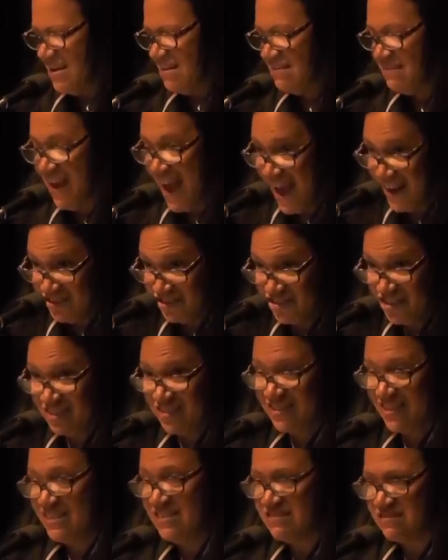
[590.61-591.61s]

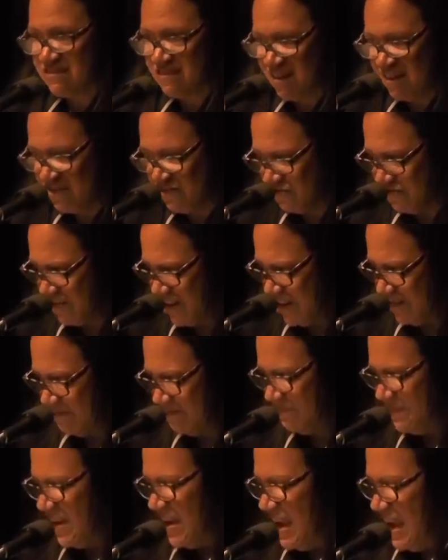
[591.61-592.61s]
Natchez is country.
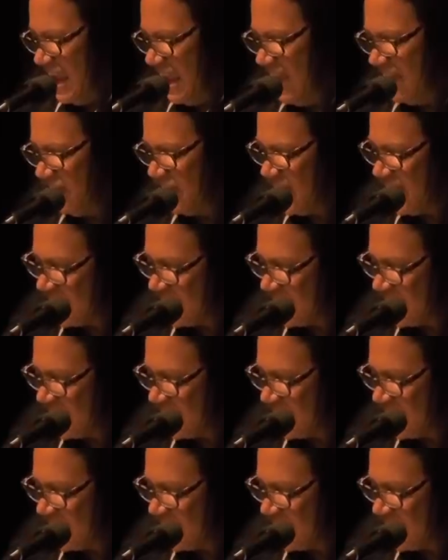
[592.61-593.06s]
In